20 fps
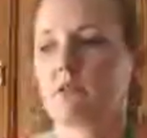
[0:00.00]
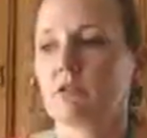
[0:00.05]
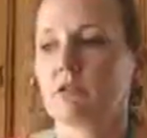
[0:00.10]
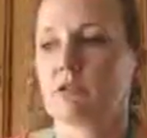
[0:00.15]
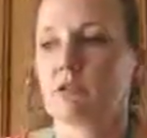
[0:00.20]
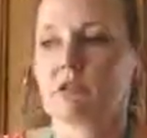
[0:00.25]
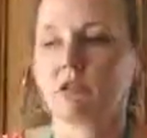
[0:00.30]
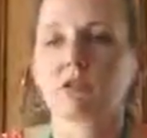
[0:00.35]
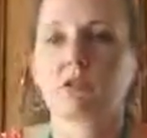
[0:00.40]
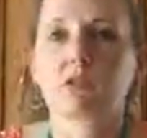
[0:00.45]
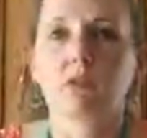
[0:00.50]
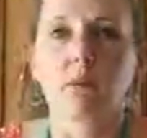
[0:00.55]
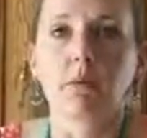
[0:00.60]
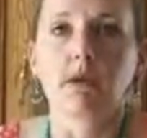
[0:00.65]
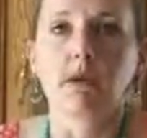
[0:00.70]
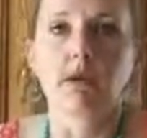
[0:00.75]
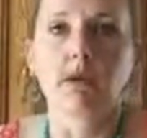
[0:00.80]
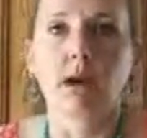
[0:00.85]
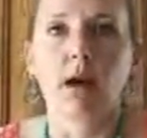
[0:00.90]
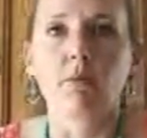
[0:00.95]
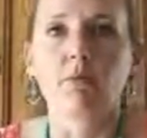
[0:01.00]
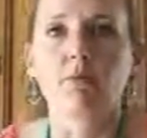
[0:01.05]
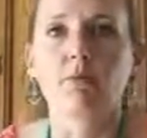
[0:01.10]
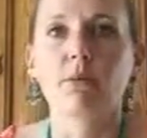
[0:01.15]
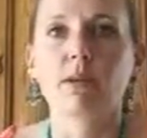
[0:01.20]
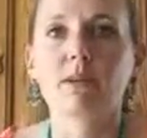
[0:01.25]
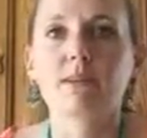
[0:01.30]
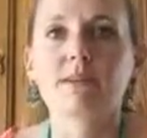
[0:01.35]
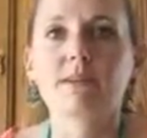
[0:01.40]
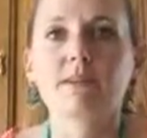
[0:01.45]
You're going to get so many
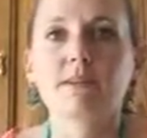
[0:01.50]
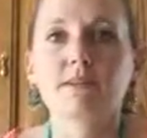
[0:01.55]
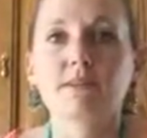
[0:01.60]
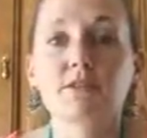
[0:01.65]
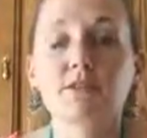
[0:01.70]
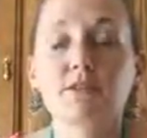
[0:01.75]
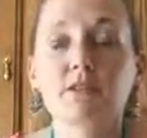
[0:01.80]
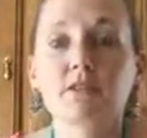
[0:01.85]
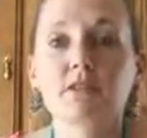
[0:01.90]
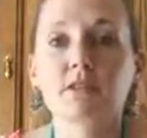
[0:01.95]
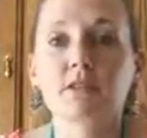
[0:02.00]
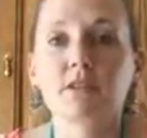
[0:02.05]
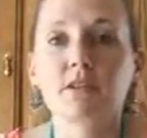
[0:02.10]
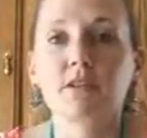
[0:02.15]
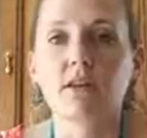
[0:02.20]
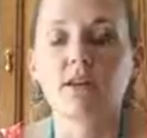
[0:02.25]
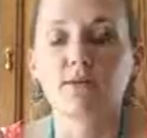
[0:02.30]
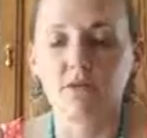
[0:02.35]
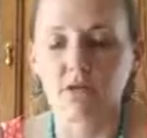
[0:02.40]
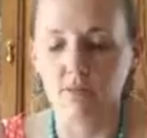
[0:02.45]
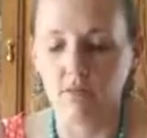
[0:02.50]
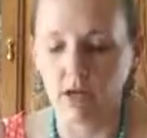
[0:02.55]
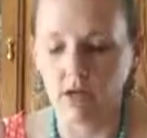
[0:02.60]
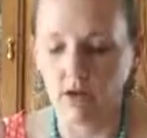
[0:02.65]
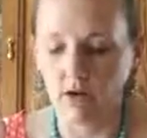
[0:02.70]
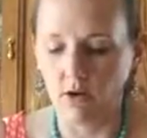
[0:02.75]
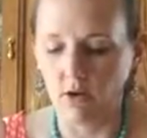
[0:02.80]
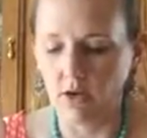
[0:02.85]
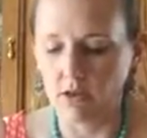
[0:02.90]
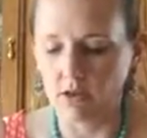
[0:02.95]
compliments, and you're just going to love them. I
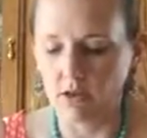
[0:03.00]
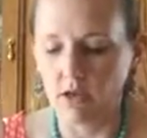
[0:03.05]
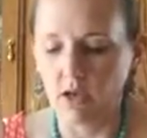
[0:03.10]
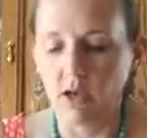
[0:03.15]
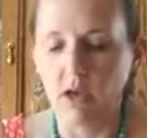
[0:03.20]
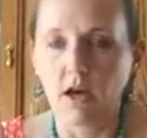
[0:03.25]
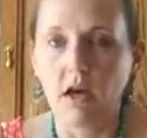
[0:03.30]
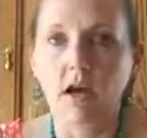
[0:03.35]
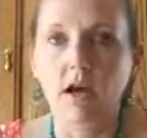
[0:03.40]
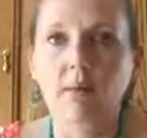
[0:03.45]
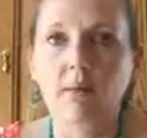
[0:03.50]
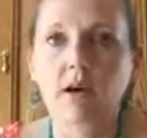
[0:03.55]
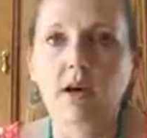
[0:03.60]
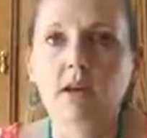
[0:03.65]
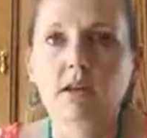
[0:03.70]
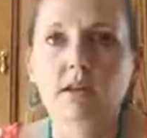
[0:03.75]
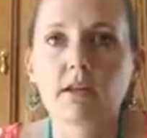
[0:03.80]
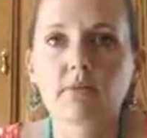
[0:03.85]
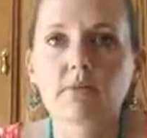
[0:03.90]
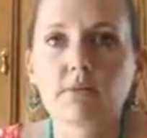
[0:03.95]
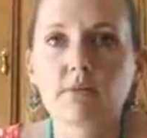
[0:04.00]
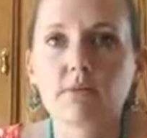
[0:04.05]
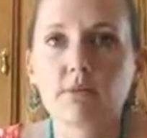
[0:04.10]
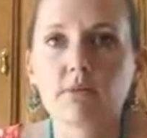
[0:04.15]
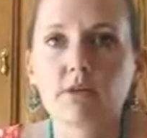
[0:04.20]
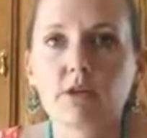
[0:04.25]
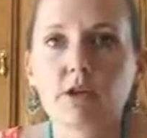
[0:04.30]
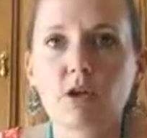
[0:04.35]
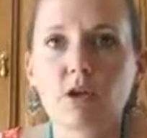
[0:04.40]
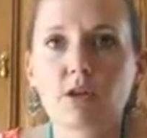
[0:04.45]
know it. I love them.
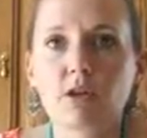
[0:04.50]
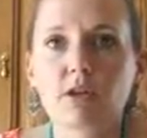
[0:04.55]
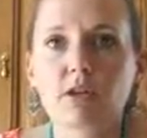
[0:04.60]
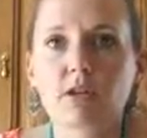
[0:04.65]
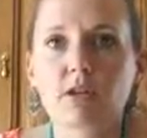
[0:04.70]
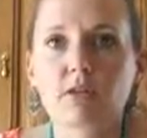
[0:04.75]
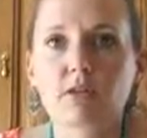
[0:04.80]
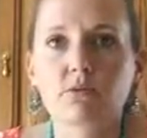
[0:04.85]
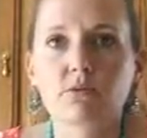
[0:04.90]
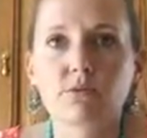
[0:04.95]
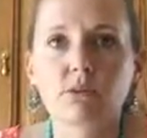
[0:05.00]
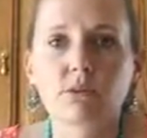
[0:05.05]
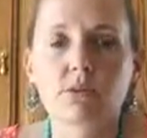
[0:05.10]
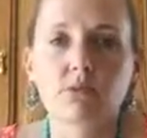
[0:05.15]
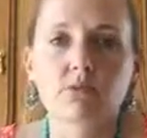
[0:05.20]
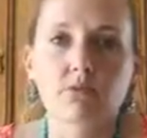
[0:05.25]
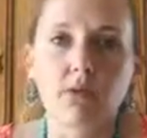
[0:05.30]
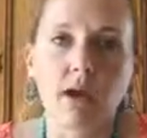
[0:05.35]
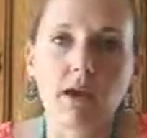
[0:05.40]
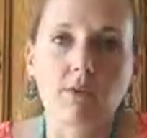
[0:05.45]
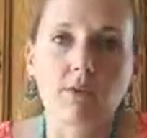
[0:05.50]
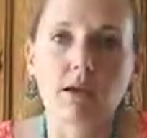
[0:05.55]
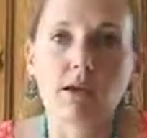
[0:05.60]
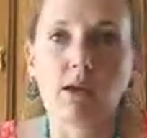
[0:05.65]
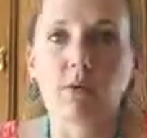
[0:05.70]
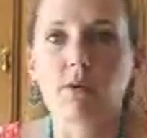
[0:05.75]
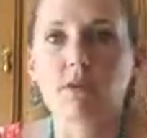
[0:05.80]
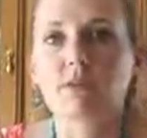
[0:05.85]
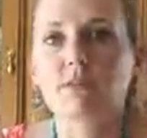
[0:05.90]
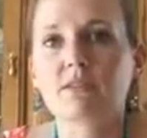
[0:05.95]
I'm totally hooked, which is why I
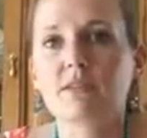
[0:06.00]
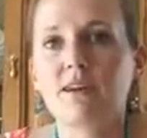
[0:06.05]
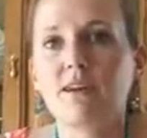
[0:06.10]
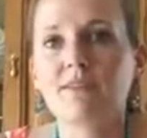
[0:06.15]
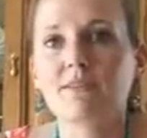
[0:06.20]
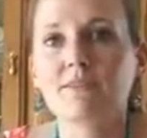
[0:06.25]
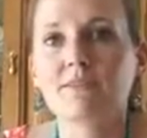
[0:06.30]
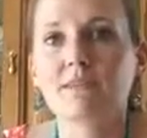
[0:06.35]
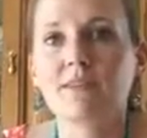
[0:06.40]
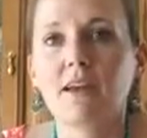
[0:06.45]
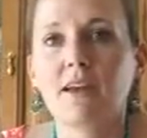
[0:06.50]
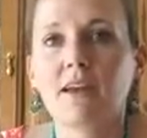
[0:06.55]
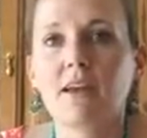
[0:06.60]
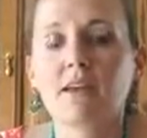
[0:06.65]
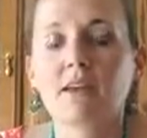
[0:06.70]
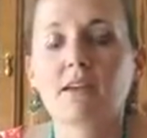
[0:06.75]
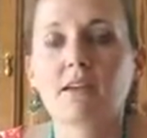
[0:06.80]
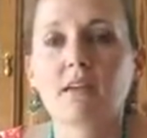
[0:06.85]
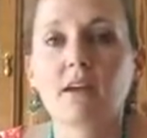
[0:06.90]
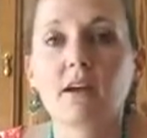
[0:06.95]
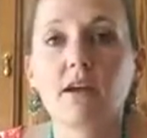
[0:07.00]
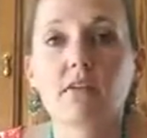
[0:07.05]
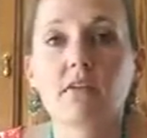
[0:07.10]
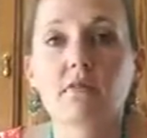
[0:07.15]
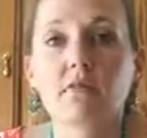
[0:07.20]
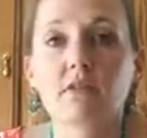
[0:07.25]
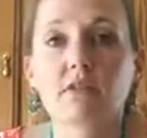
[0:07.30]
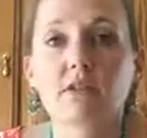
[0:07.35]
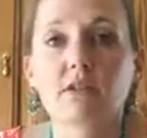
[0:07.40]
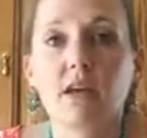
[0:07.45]
became a consultant, and
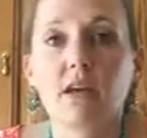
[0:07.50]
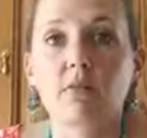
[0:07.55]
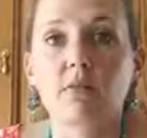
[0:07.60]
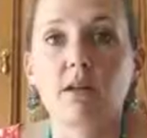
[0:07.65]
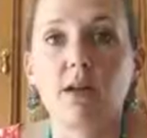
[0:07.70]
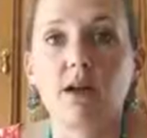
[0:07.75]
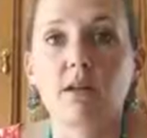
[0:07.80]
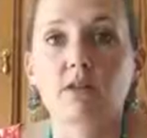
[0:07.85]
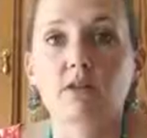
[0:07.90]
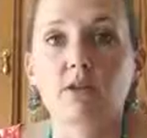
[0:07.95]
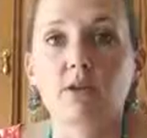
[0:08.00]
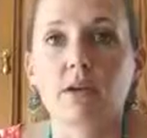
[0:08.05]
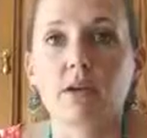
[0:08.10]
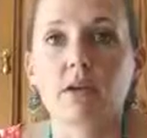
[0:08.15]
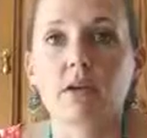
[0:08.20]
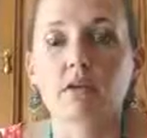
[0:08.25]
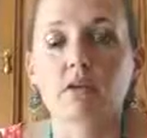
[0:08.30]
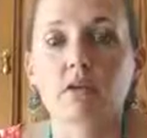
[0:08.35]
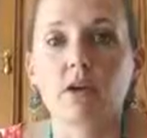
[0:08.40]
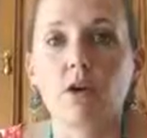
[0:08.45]
I've just had a blast doing it.